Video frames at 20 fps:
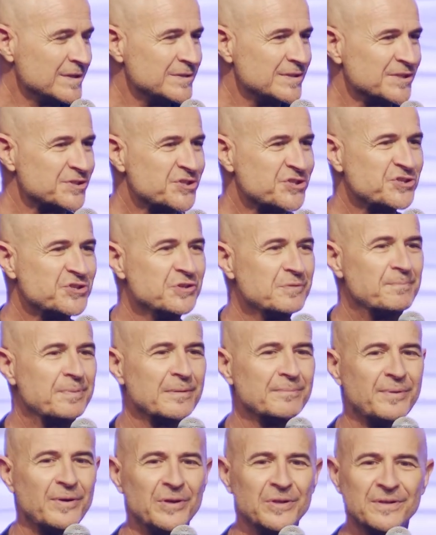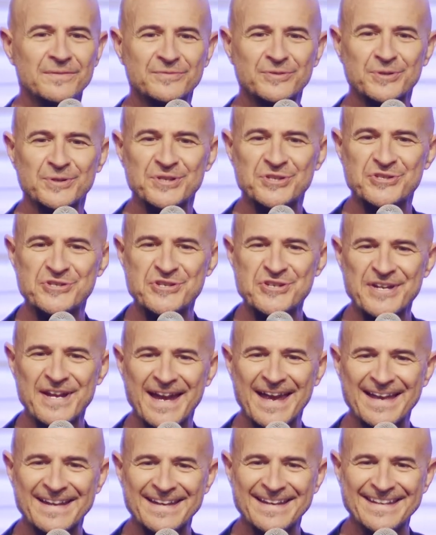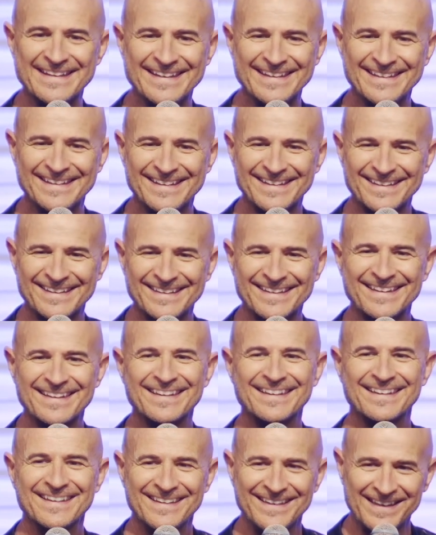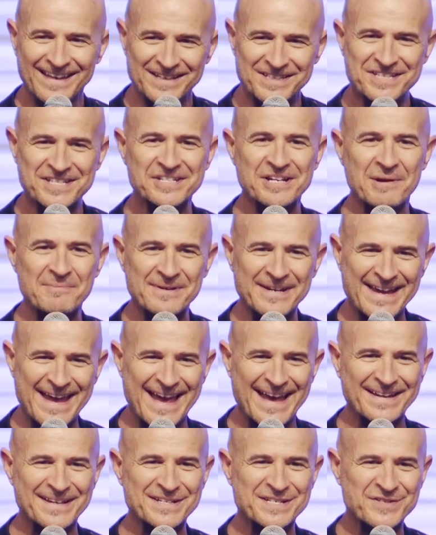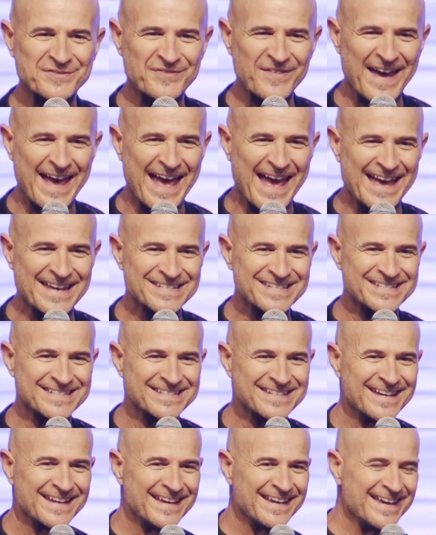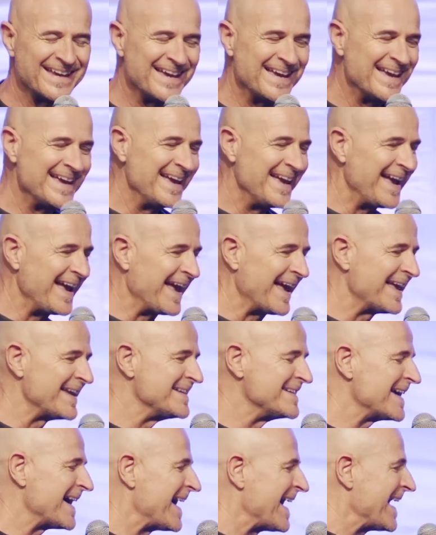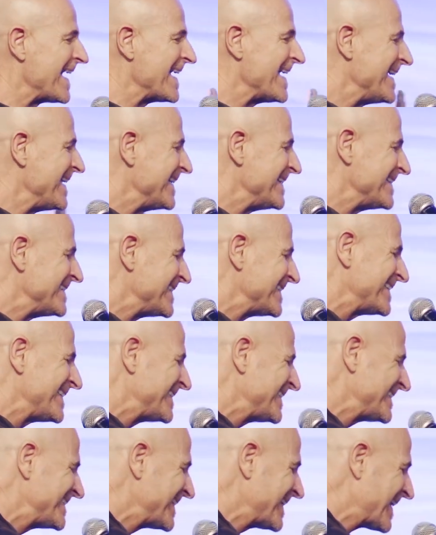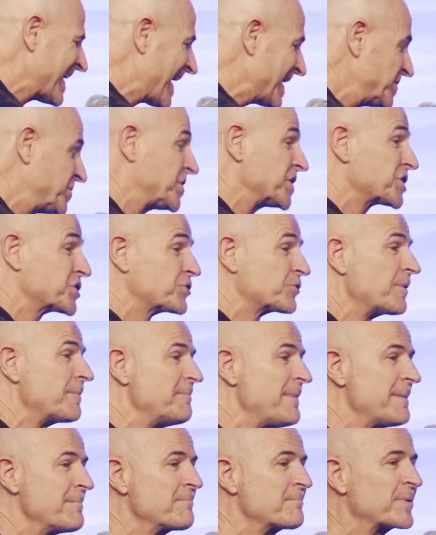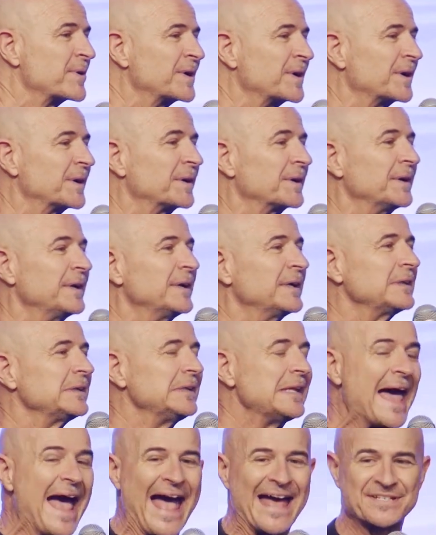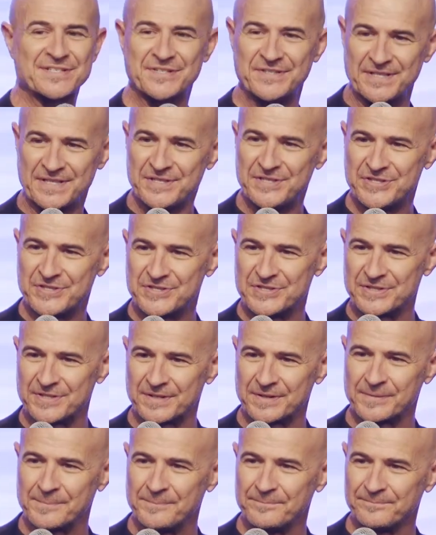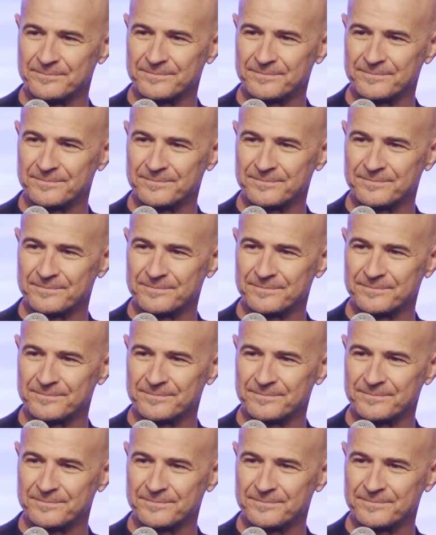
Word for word: The Super Bowl of Christianity. It's coming at us fast. And I just remember last Easter.